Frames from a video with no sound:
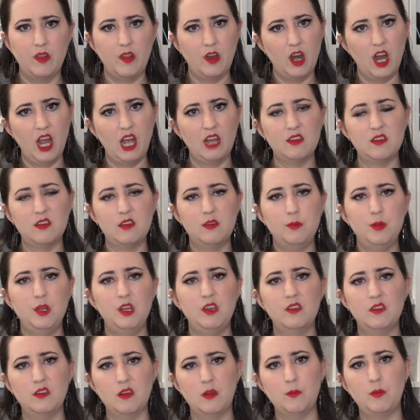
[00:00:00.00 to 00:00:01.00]
There has to
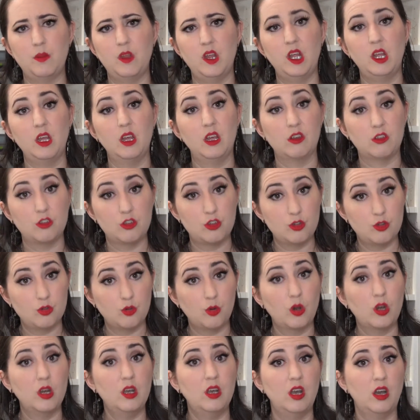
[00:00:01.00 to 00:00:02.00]
be something
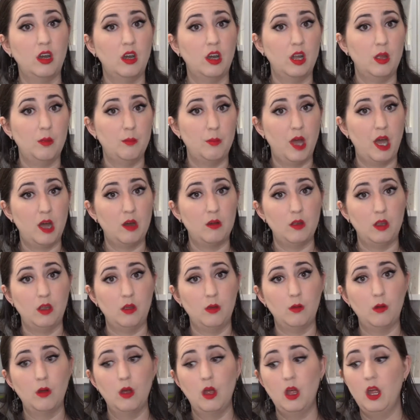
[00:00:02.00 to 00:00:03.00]
extraordinary about
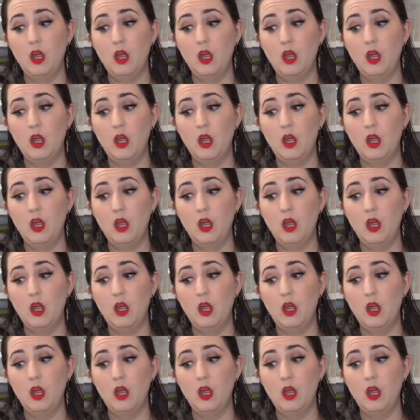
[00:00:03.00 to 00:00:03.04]
you.